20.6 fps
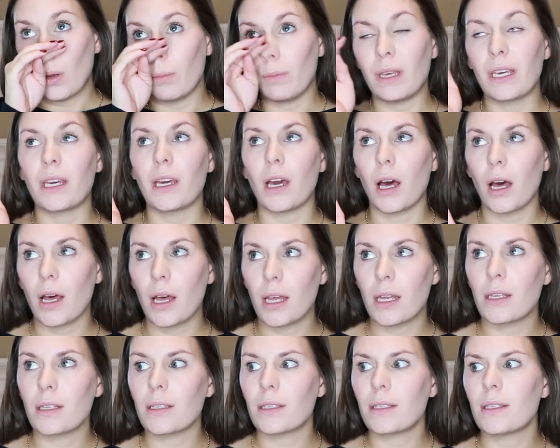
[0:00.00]

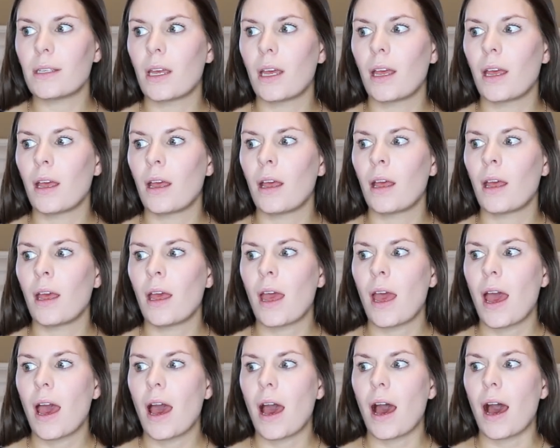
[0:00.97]
because
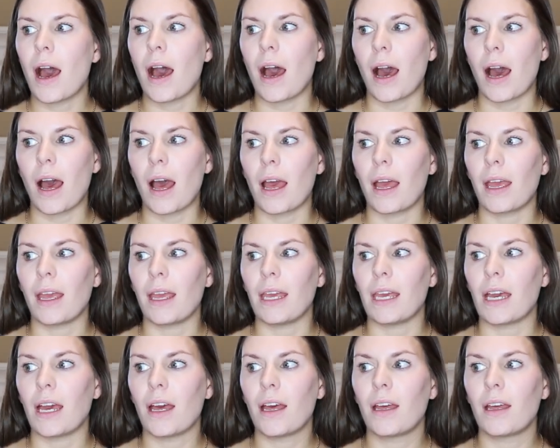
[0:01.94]

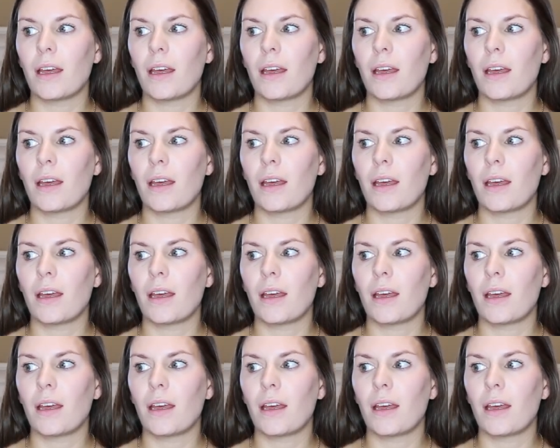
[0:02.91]
I